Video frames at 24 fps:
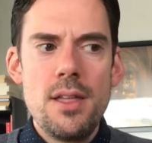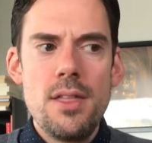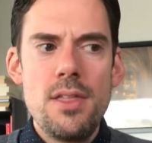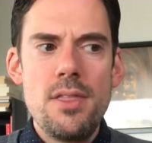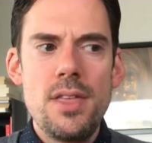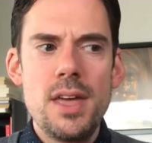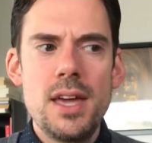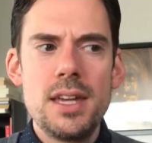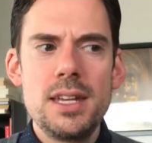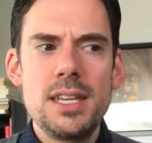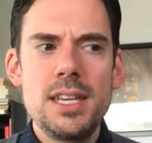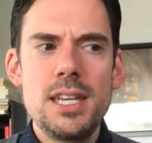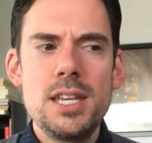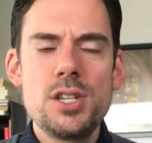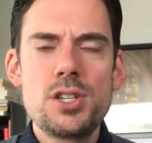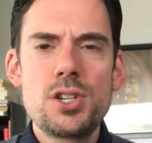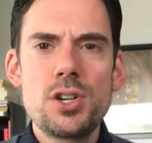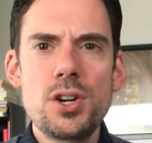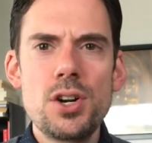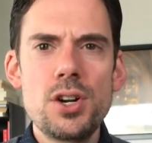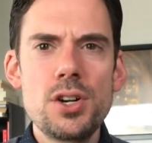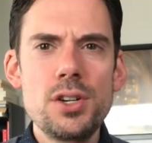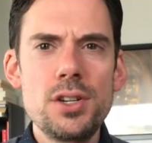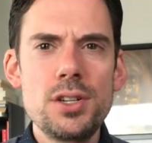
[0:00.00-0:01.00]
that
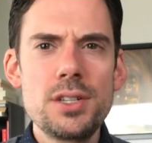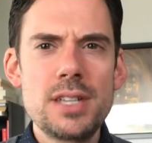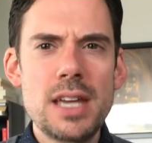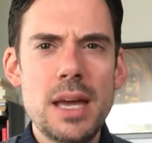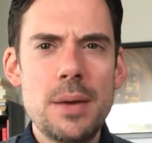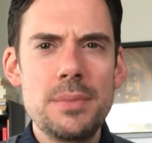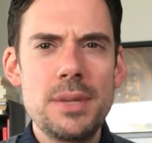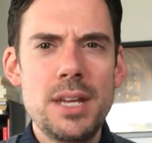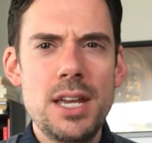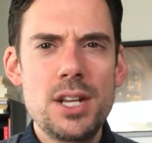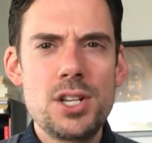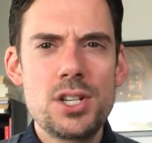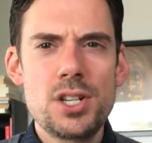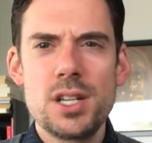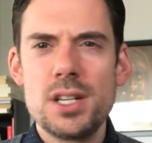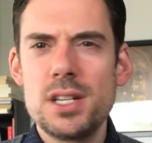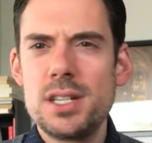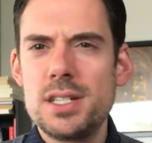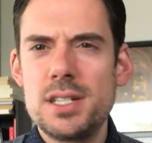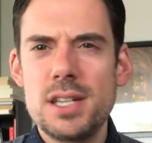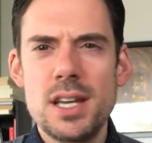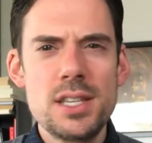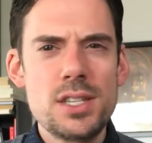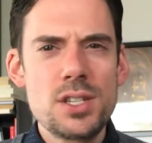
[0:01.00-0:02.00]
eternal damnation
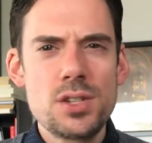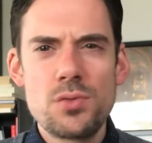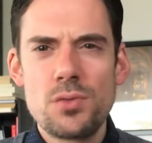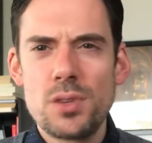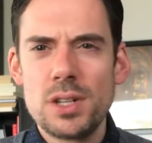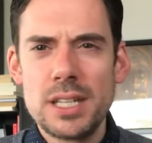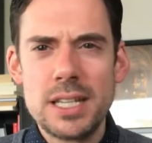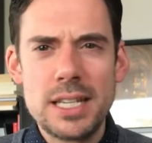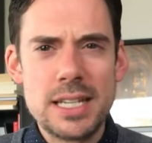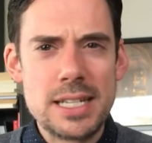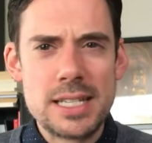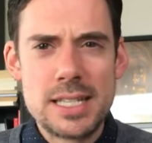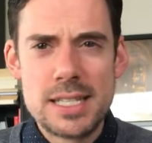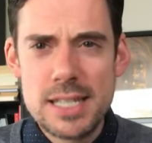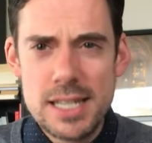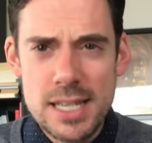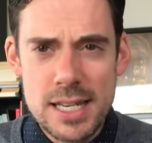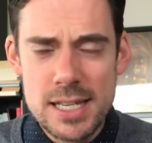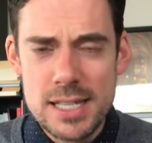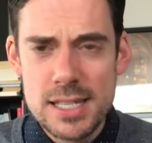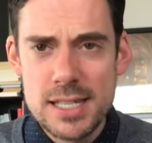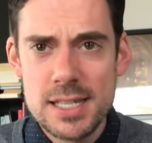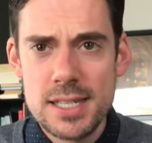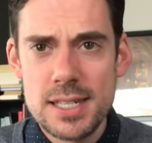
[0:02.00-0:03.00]
doesn't really
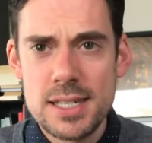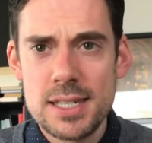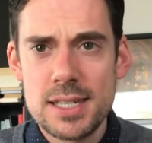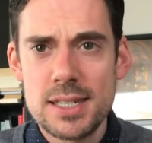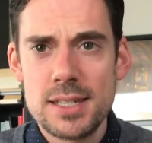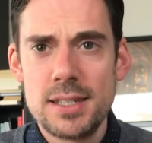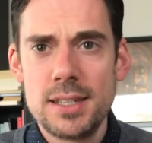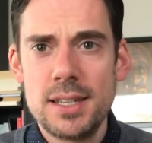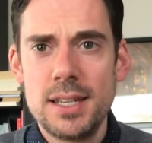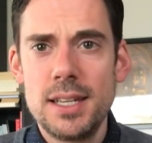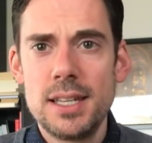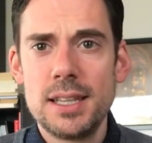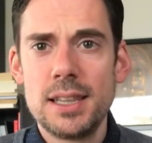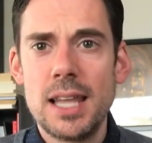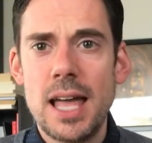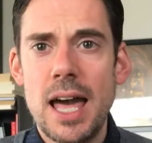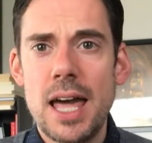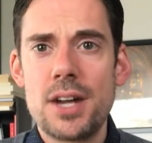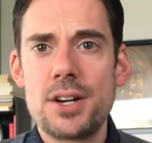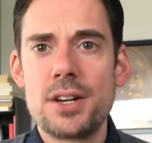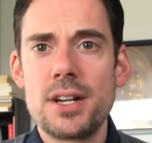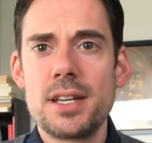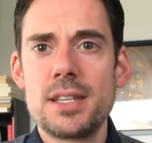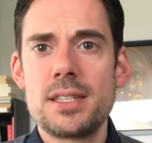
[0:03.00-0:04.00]
exist in
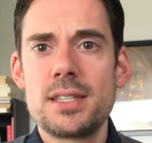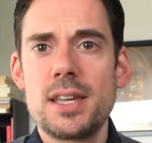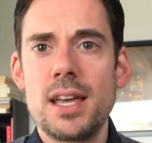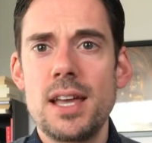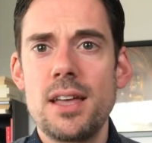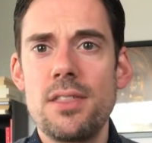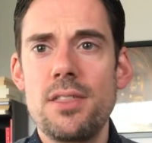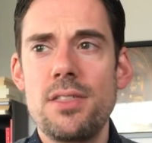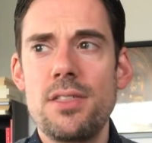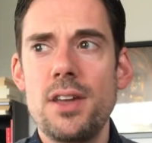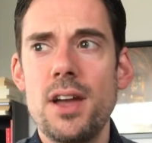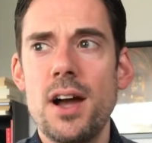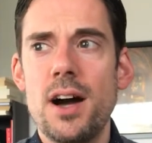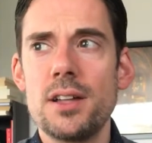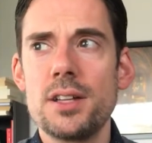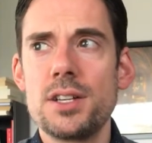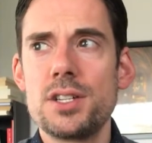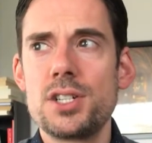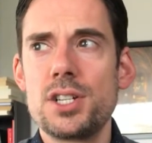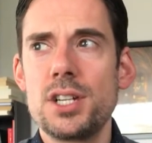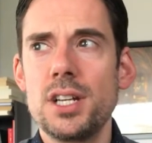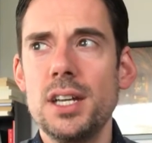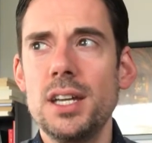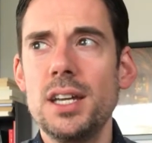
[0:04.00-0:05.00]
Latter-day Saint
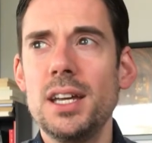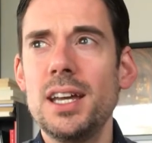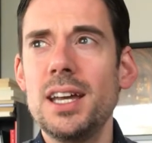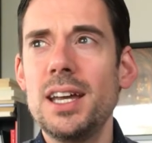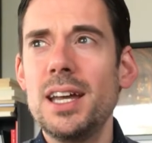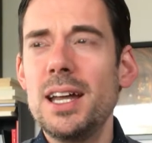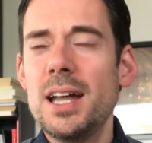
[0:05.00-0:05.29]
theology.